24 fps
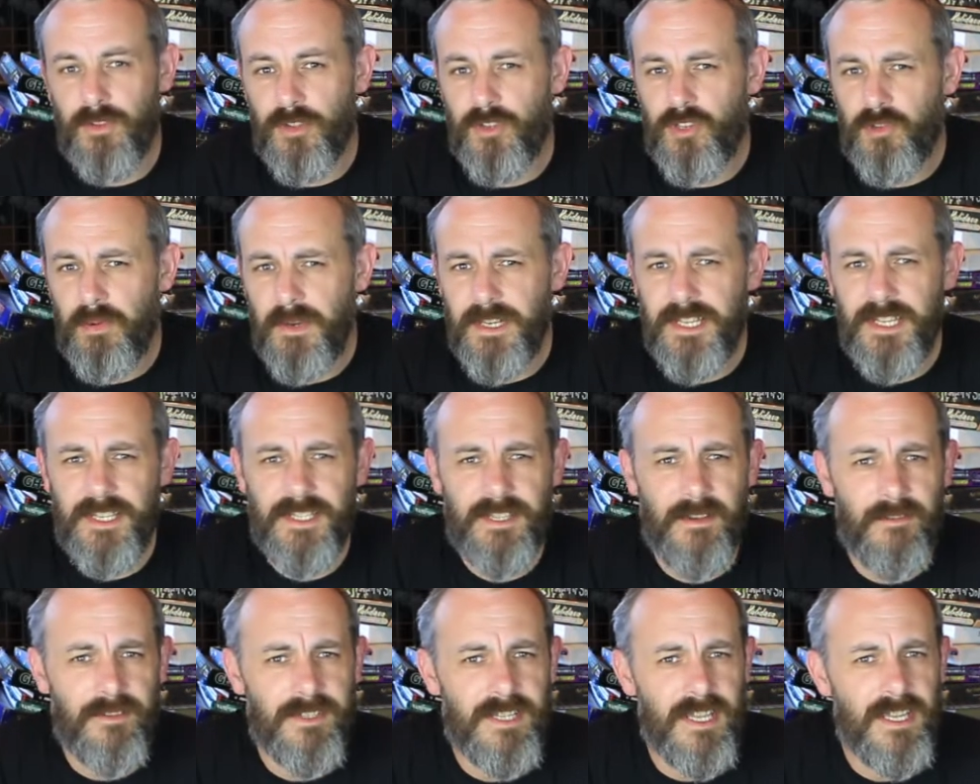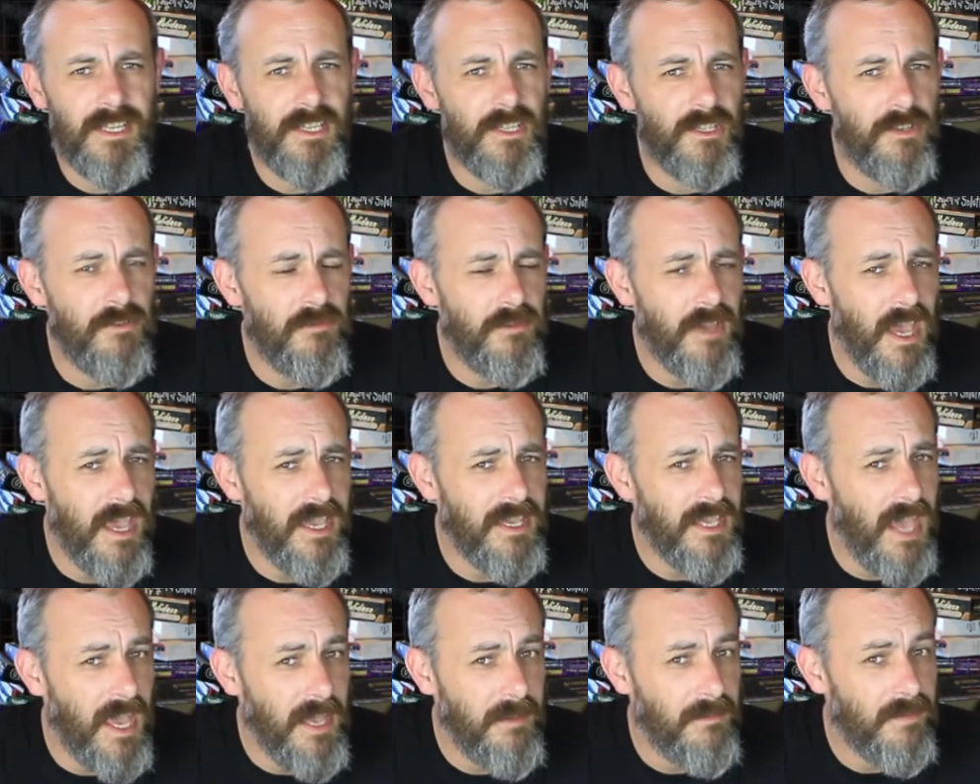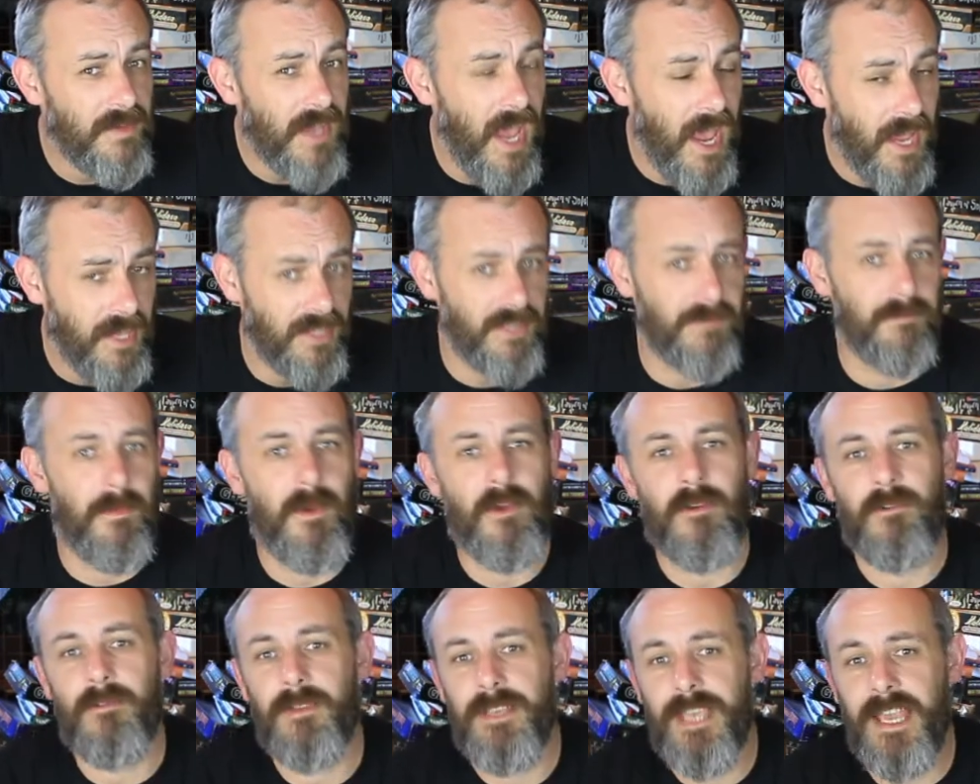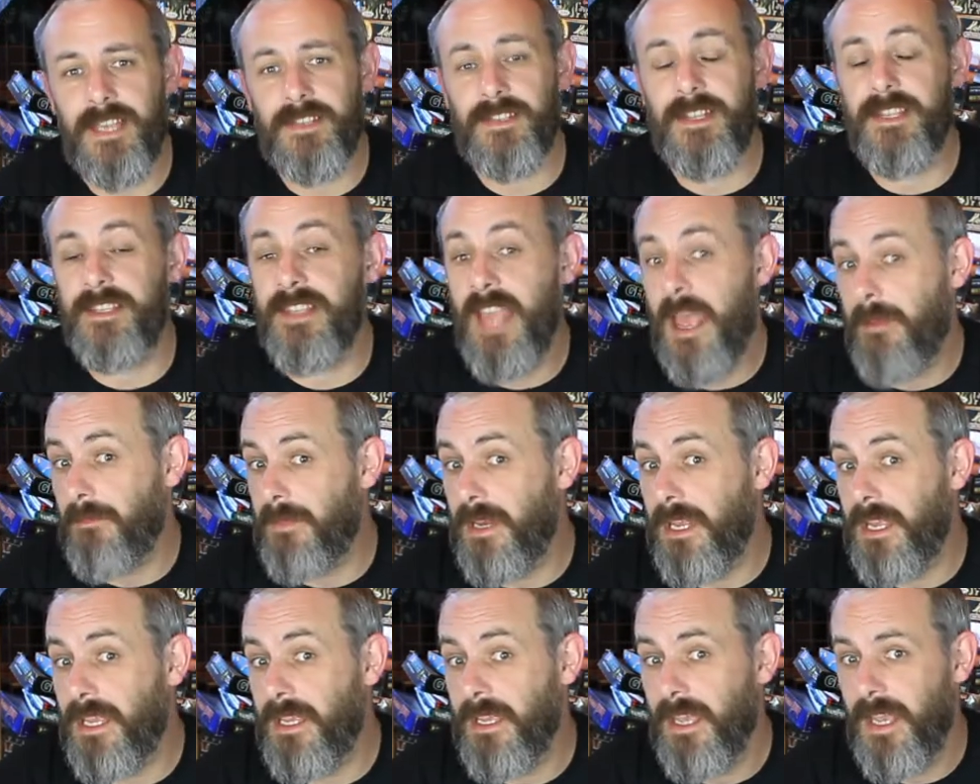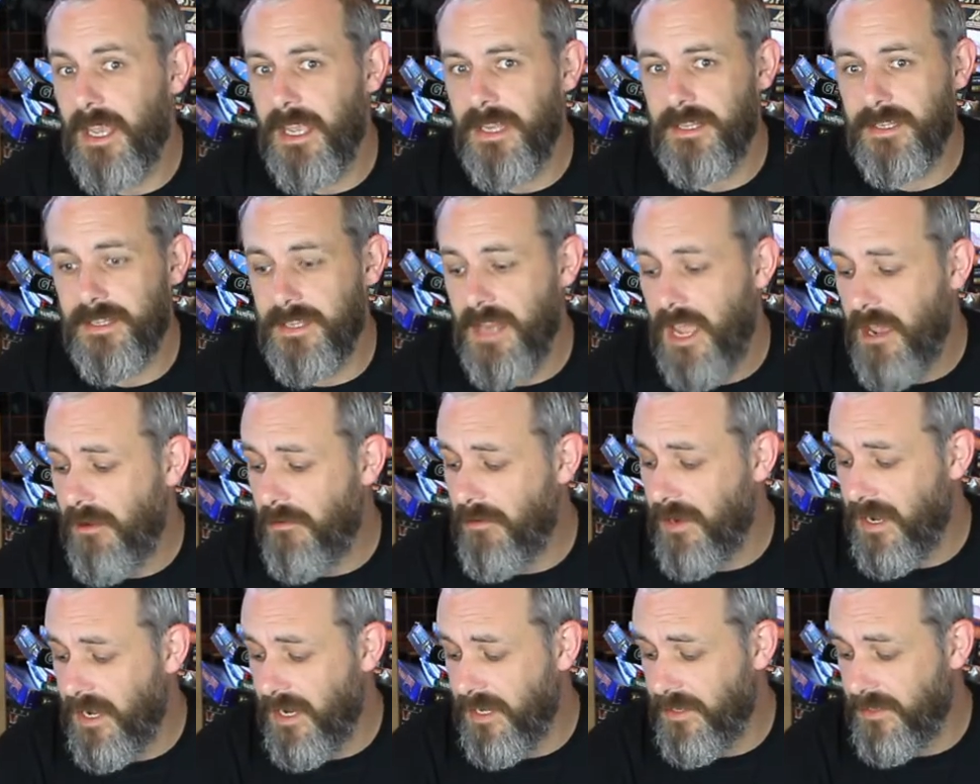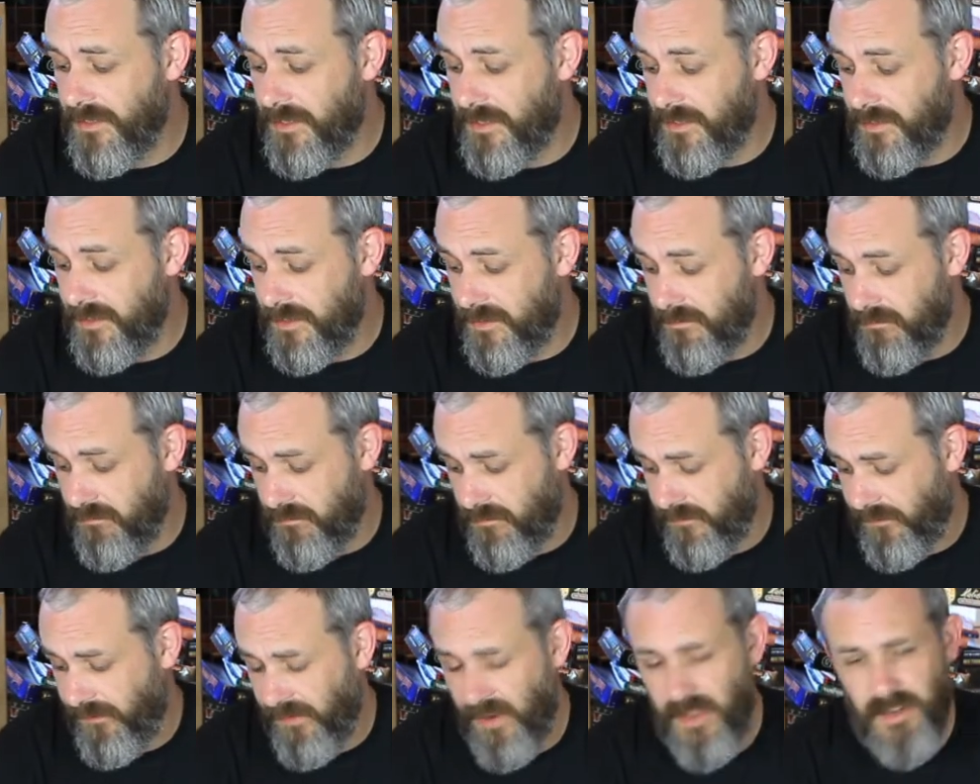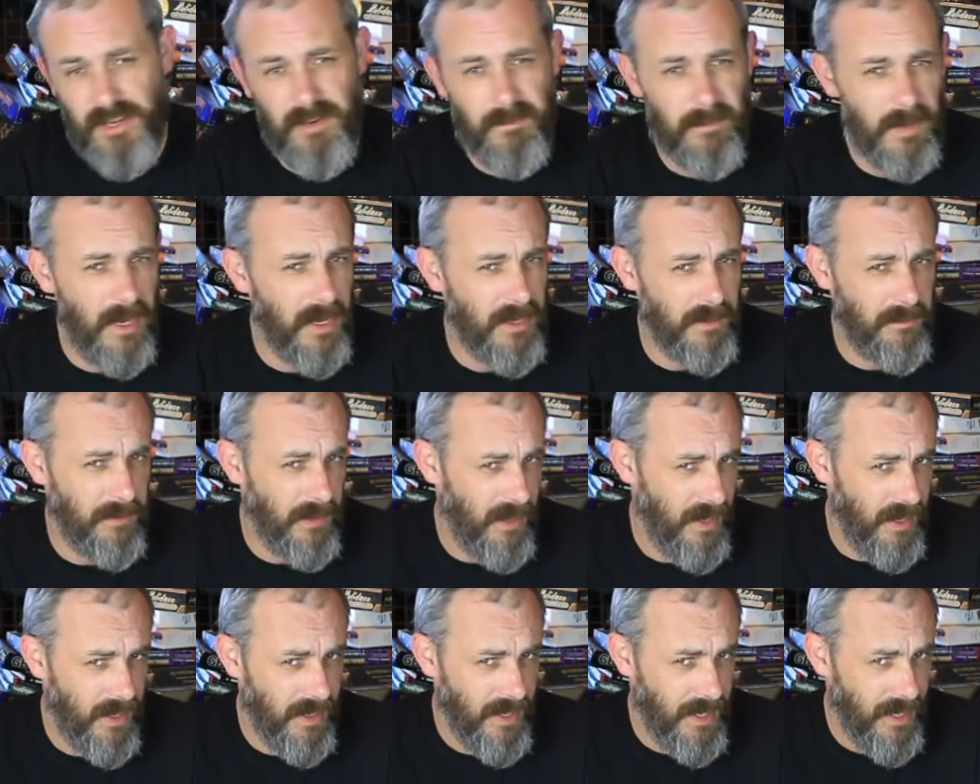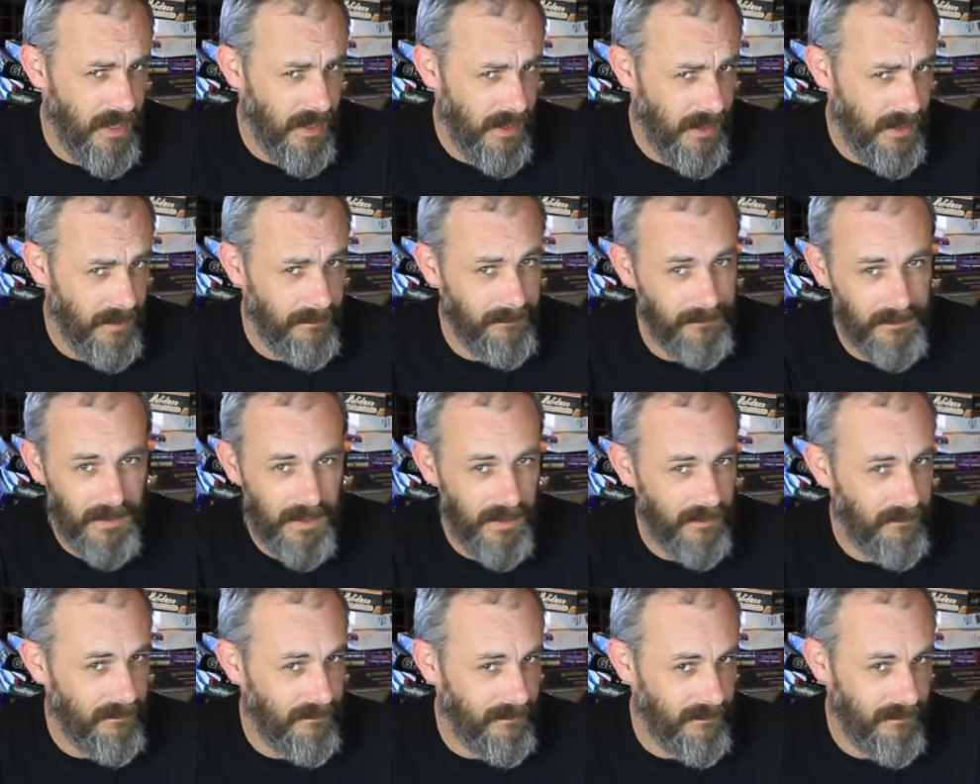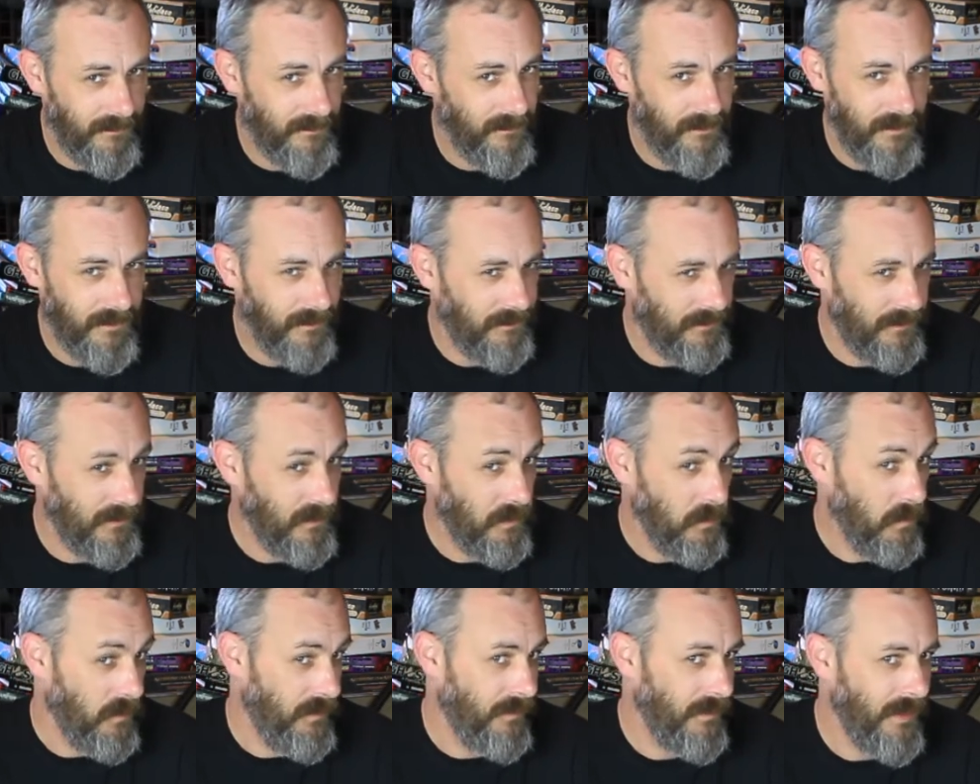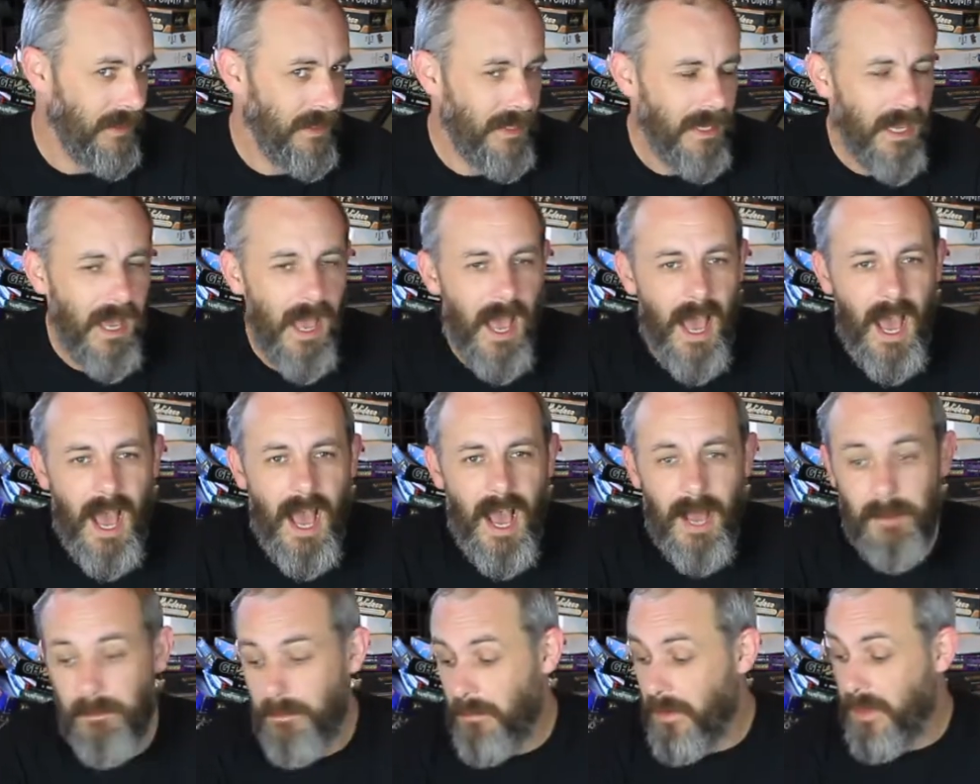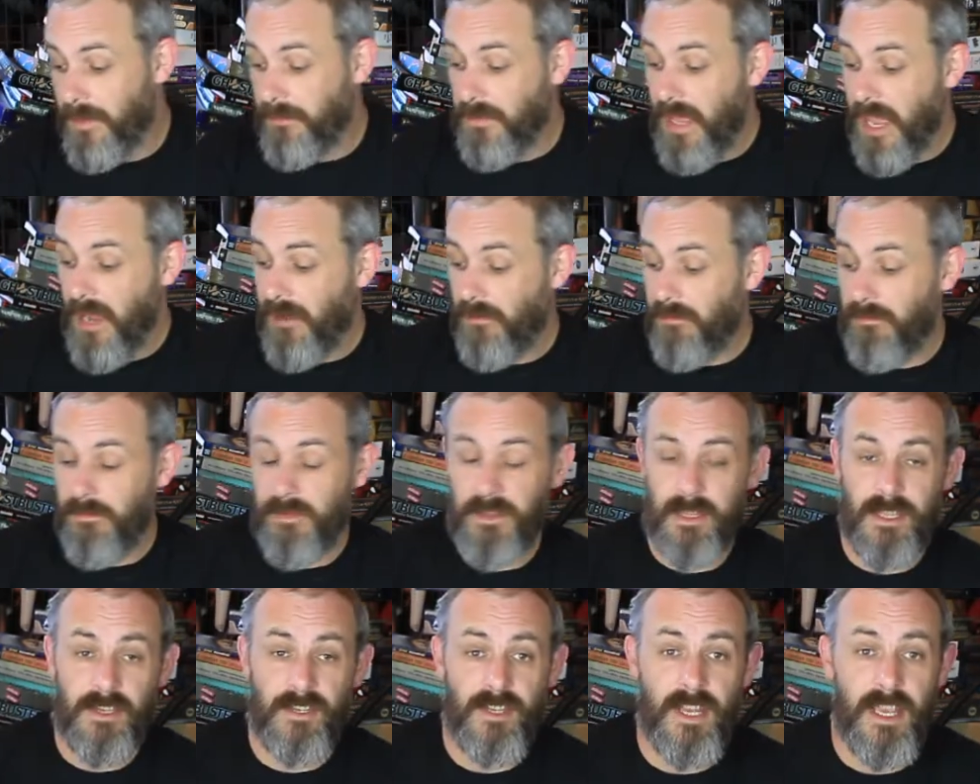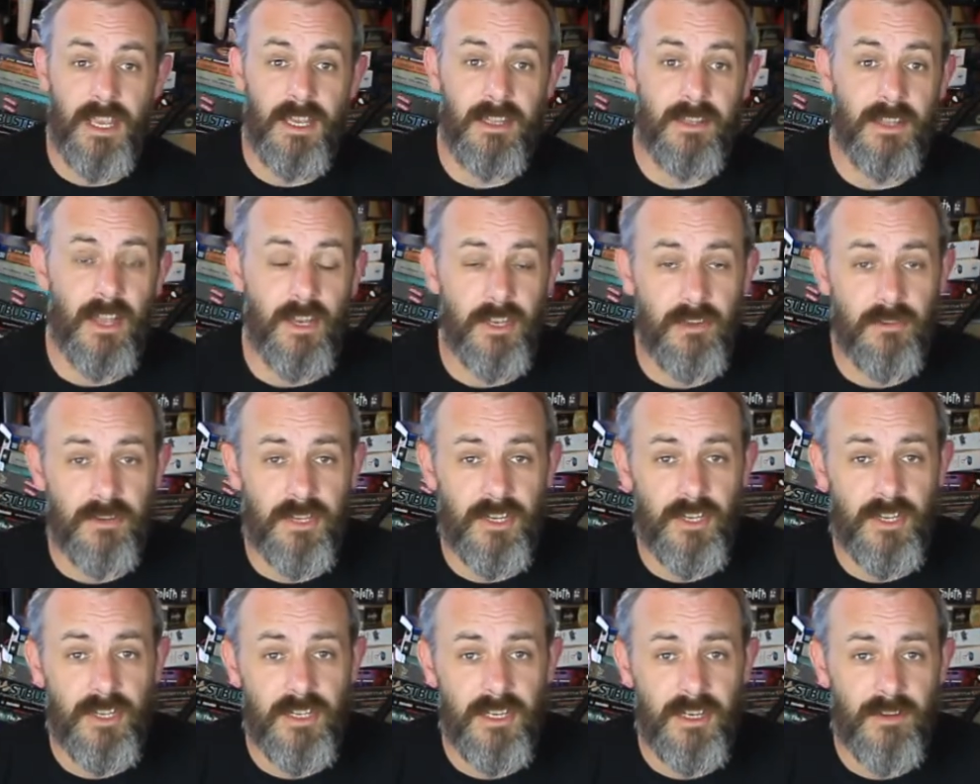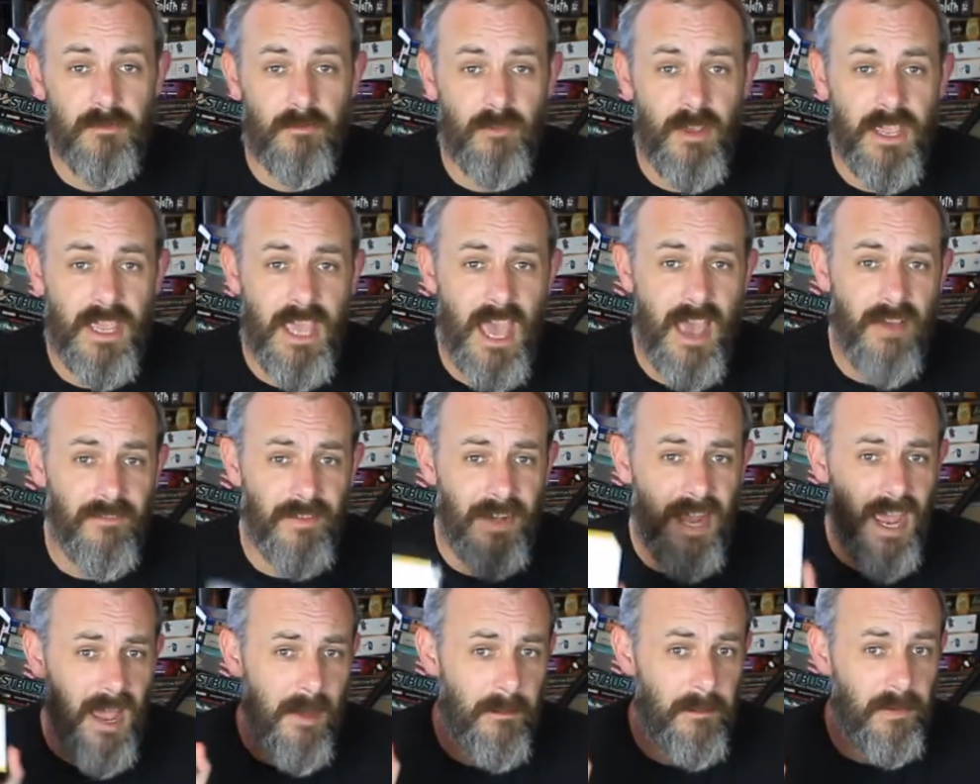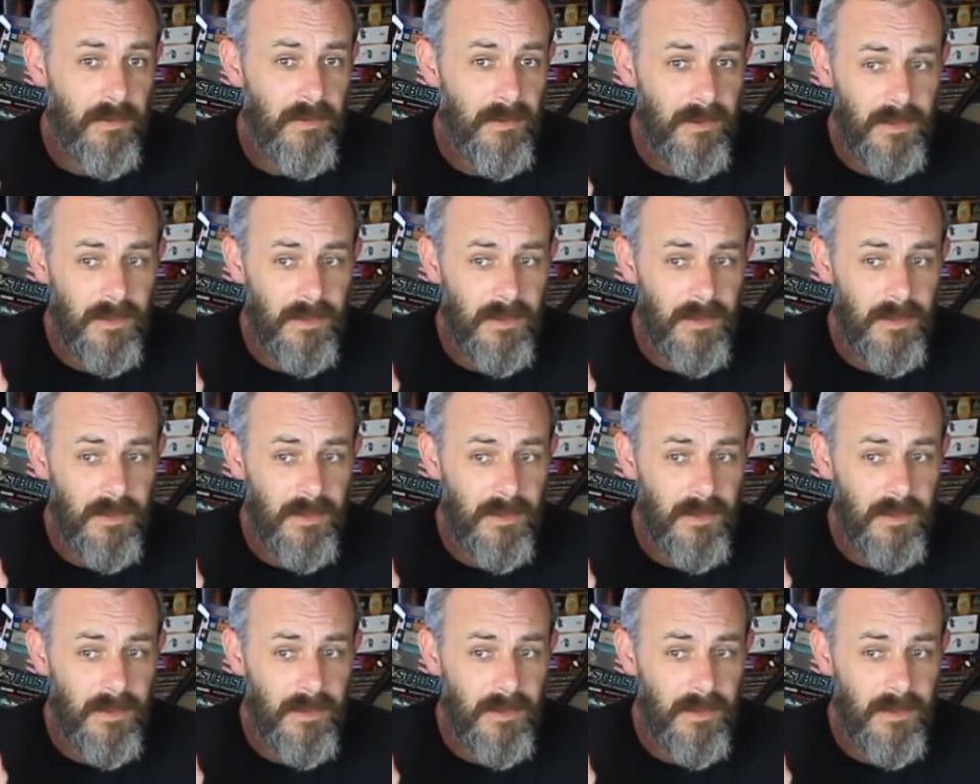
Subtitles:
the 2017 UK Games EXPO, yes, it's happening, it's now in its flirty-blurty-blur year. But now, this year, a new edition, we have an app.